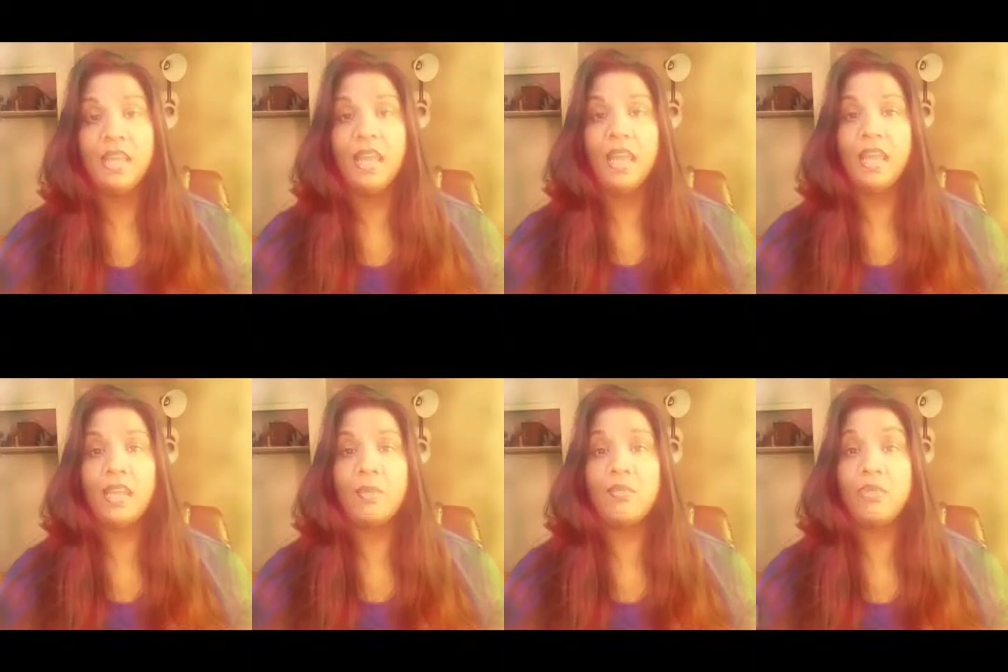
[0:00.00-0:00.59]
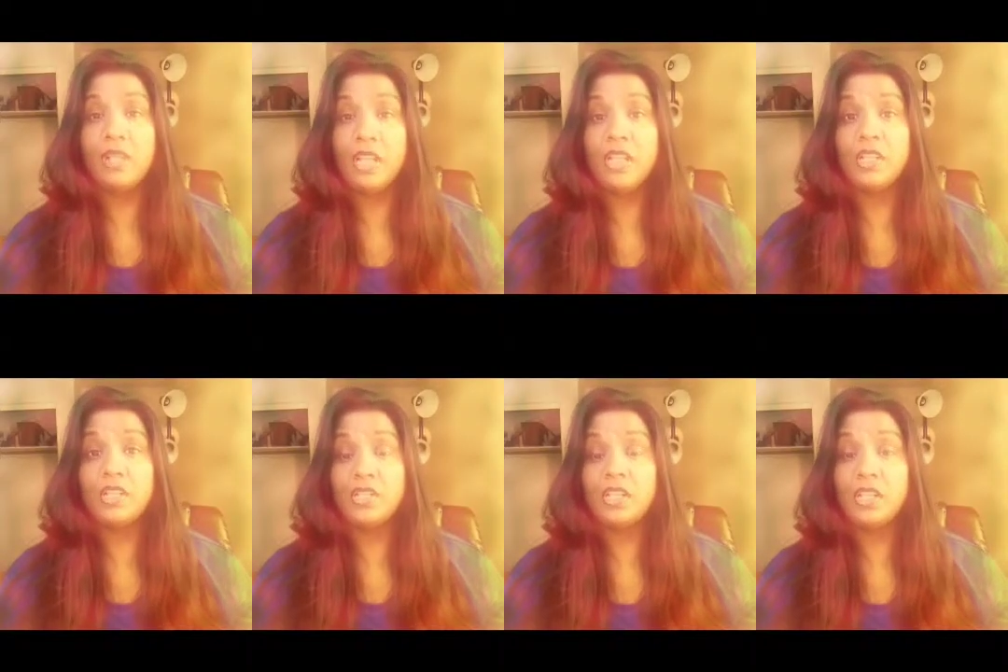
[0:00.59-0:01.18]
And I'm really going
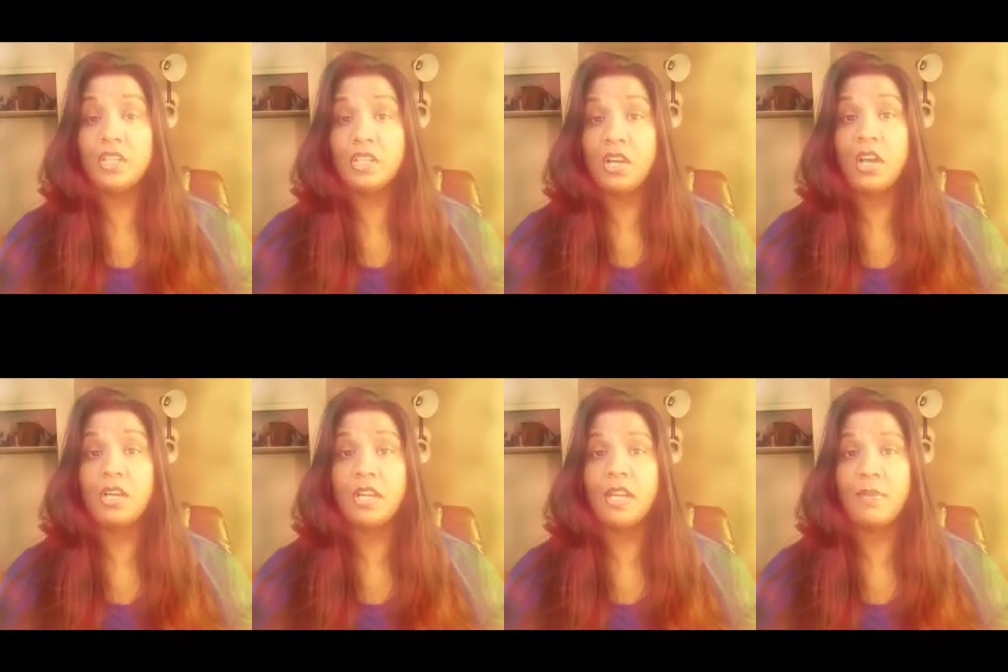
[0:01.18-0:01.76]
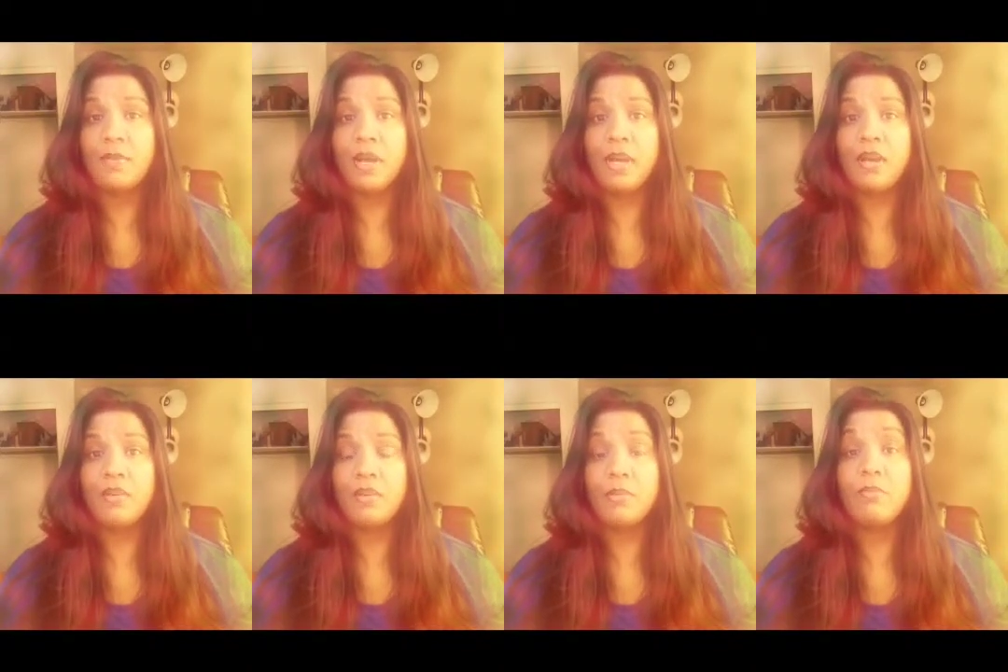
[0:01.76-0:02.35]
to start talking
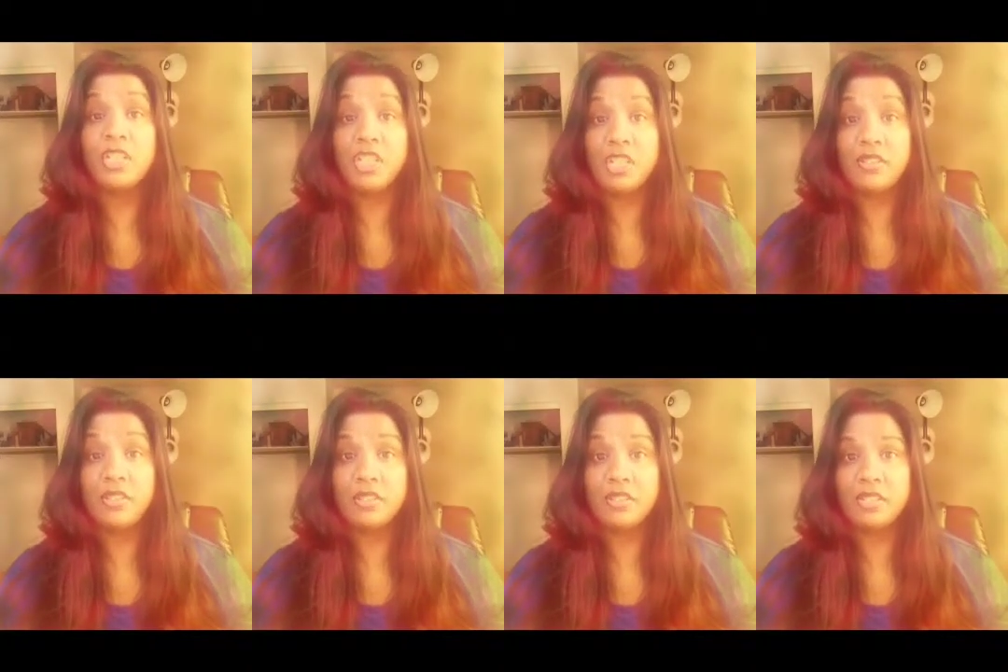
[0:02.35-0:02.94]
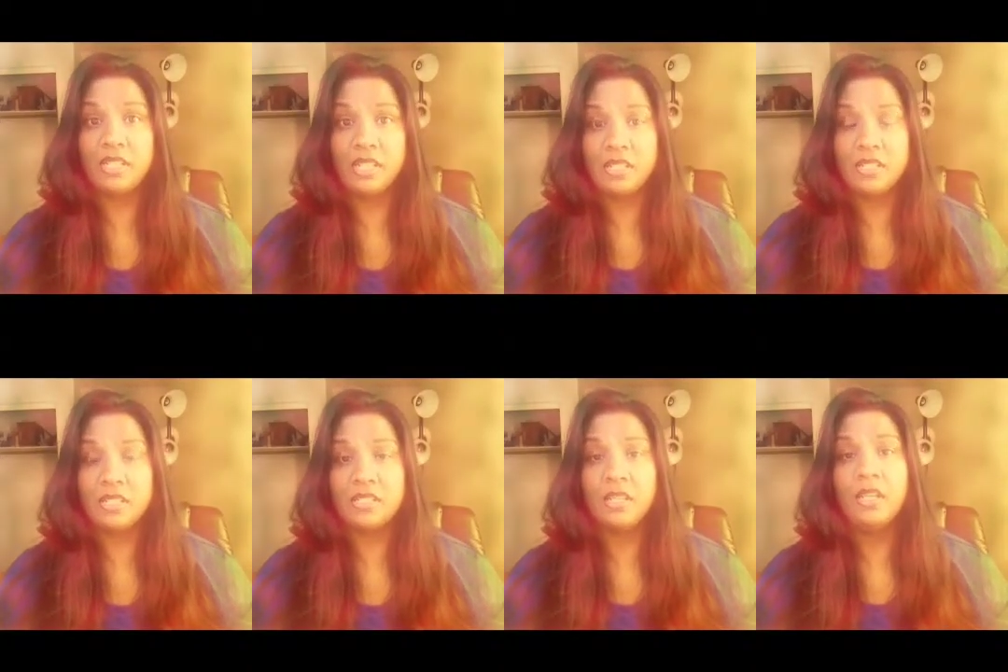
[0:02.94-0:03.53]
about material
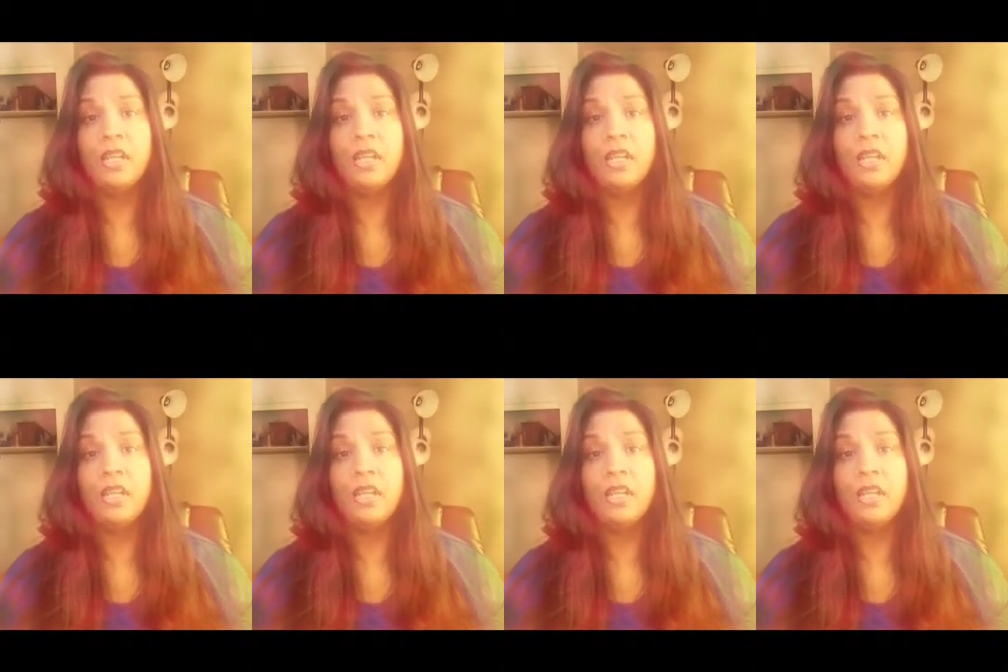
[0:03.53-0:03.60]
things